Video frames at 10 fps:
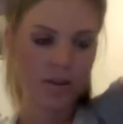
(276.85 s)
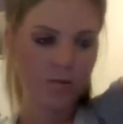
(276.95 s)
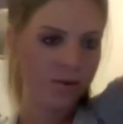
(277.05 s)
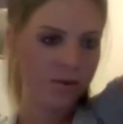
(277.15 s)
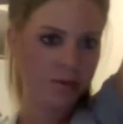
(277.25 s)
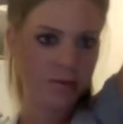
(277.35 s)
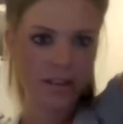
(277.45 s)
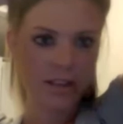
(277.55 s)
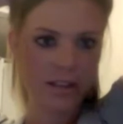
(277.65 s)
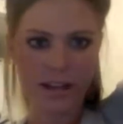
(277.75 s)
You want them to be
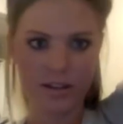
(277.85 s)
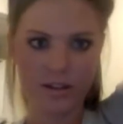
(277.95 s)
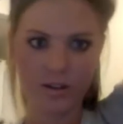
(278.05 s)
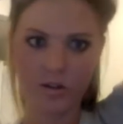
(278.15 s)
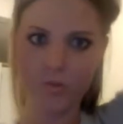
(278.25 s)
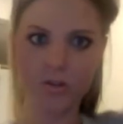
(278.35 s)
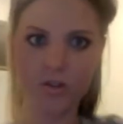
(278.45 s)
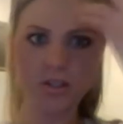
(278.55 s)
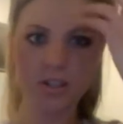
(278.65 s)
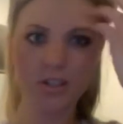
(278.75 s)
like almost